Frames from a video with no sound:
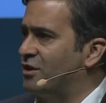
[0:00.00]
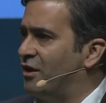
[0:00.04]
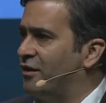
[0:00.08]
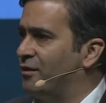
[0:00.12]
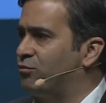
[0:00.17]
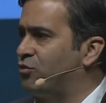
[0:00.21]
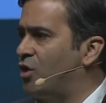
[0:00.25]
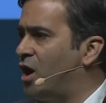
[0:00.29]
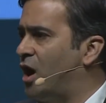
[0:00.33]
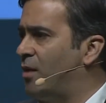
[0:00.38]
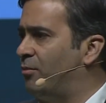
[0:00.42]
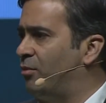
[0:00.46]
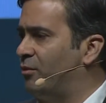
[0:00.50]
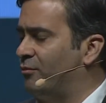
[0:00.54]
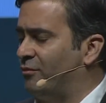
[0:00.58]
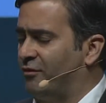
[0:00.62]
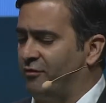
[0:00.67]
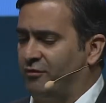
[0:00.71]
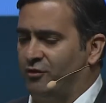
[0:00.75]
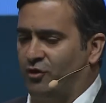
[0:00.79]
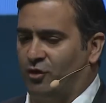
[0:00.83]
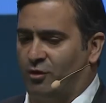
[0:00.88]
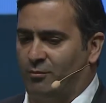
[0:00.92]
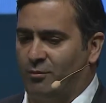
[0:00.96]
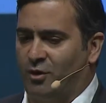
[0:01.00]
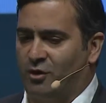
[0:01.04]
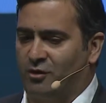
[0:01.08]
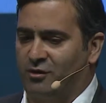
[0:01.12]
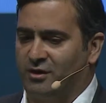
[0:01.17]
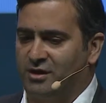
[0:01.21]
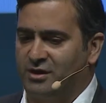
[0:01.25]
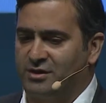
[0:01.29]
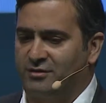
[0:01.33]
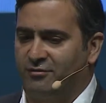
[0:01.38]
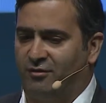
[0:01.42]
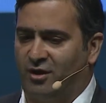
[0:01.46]
on the problem of neuromotor
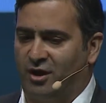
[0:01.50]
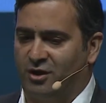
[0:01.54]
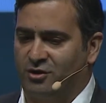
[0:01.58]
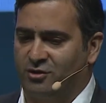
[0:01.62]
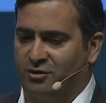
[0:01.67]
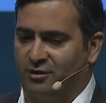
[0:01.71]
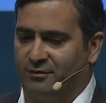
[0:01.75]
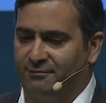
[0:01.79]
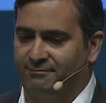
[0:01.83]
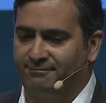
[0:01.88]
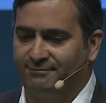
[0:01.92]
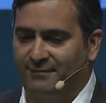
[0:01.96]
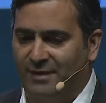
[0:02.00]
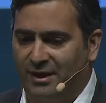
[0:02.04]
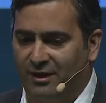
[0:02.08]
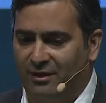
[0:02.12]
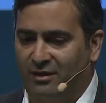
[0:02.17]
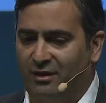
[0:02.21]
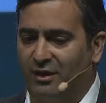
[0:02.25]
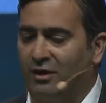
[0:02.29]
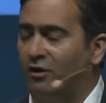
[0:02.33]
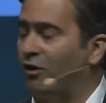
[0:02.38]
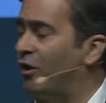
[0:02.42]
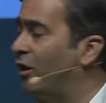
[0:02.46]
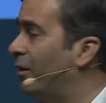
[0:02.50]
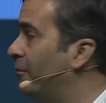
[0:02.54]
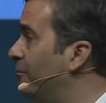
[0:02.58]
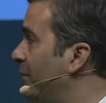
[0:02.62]
dysfunction. There are